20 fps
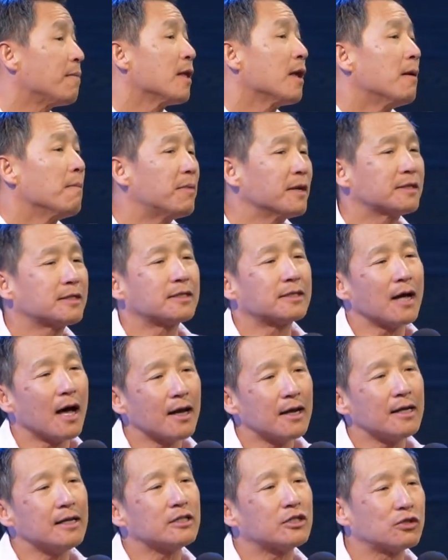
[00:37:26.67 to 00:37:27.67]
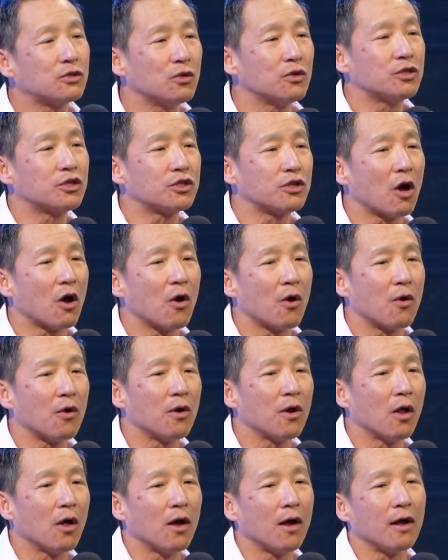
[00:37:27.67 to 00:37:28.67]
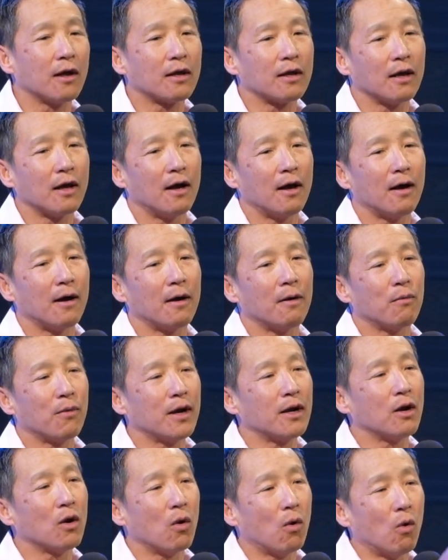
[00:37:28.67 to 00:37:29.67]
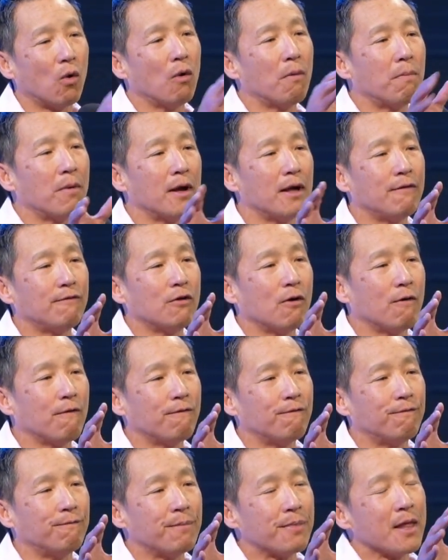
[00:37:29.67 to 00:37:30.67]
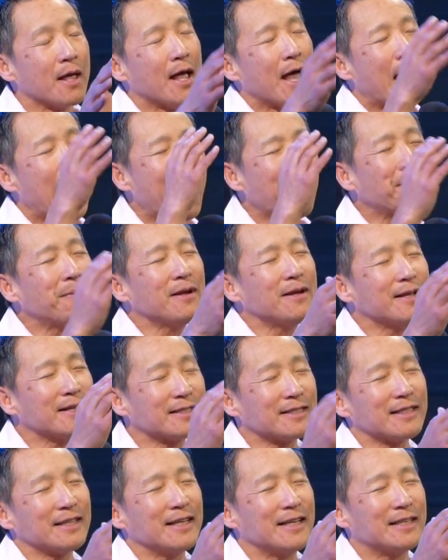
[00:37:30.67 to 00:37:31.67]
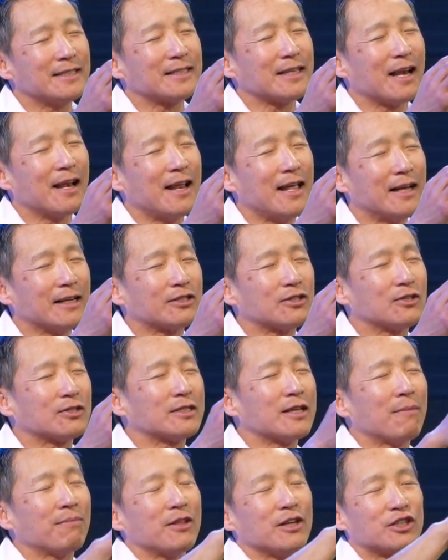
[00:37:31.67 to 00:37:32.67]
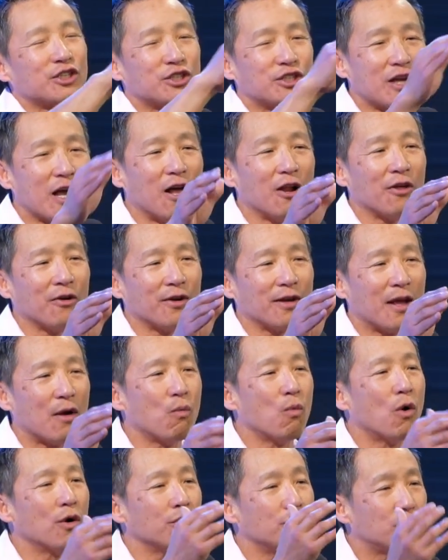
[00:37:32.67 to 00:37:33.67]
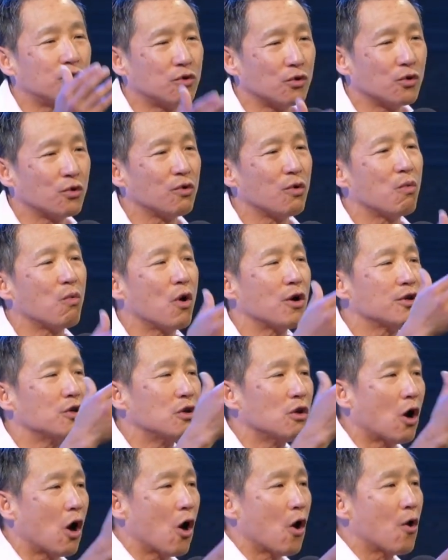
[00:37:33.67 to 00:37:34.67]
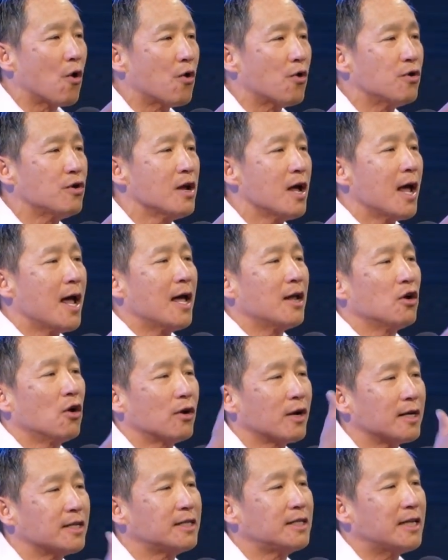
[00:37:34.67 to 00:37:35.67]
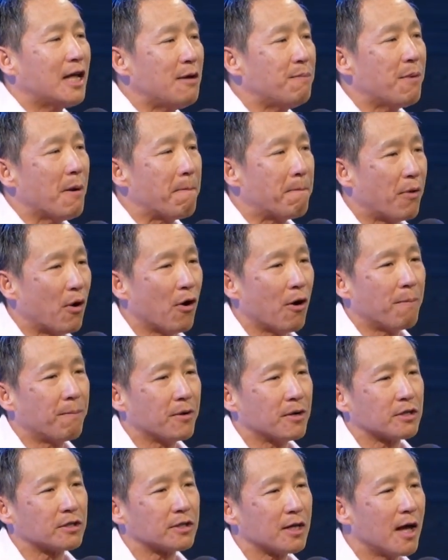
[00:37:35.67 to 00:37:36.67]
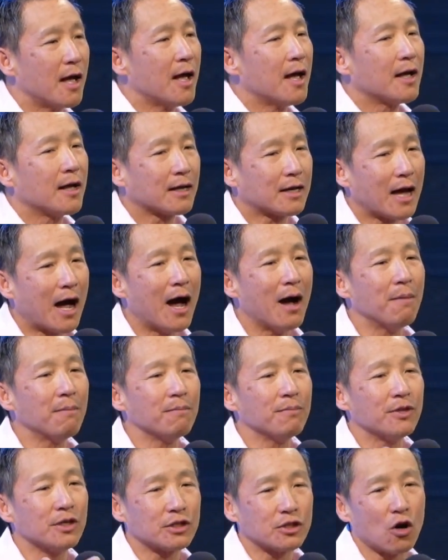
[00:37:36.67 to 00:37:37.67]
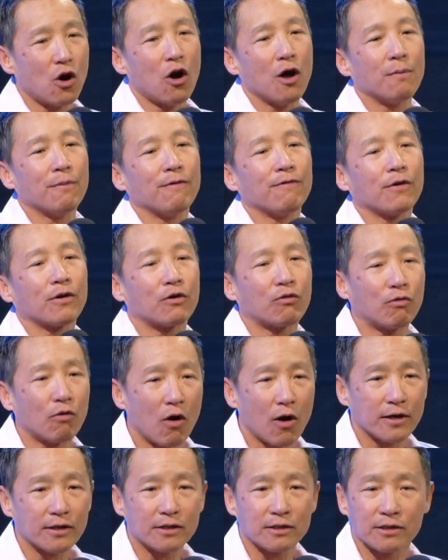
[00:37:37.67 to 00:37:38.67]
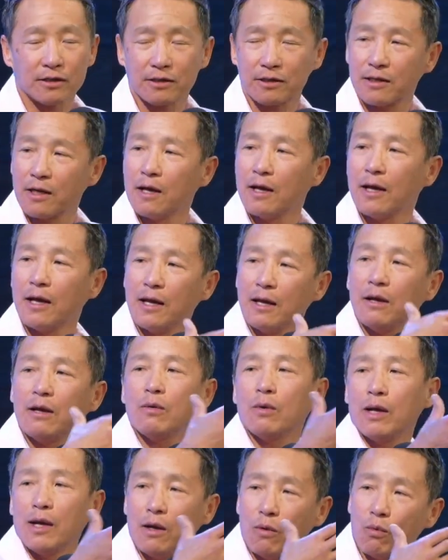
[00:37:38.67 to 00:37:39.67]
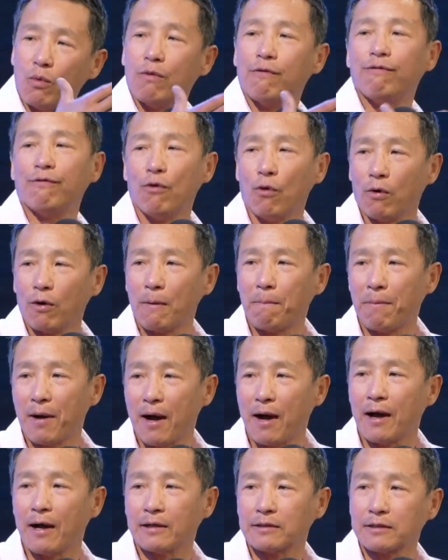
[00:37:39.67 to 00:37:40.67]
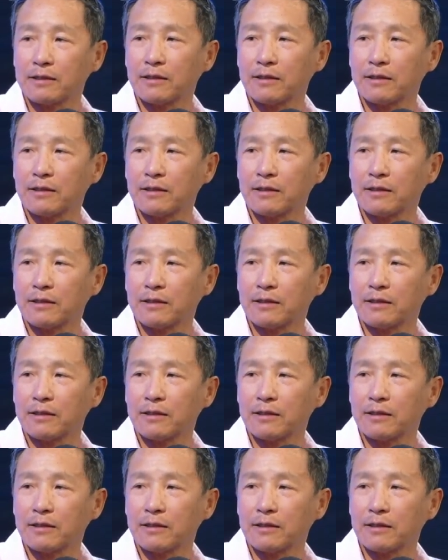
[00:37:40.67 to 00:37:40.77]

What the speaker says: But studies do show, like, if your happiness is linked to something shallow, again, what you do and what you own, and not a deeper purpose, come the time of a crisis, it will fall apart.